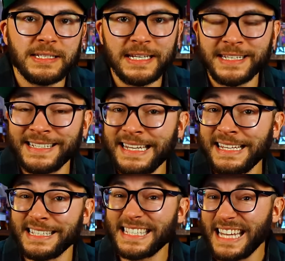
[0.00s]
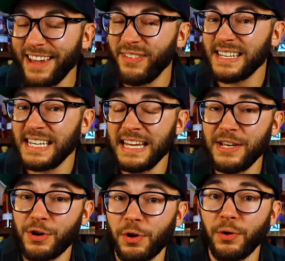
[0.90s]
16,
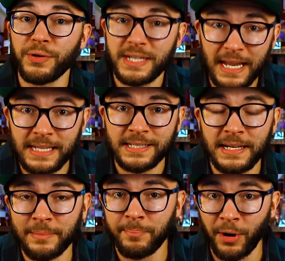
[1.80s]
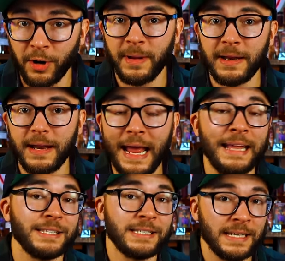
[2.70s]
17 year old tasting bourbon
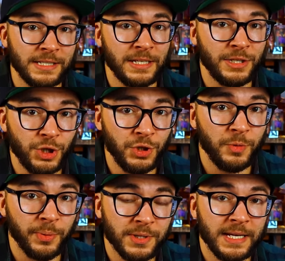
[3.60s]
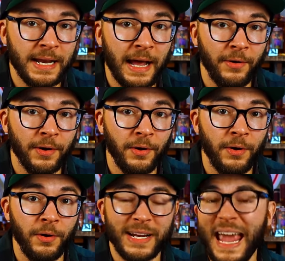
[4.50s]
at 62%
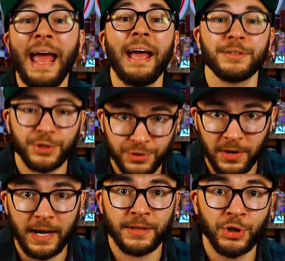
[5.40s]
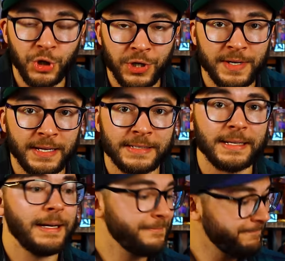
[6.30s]
alcohol, cask strength goodness.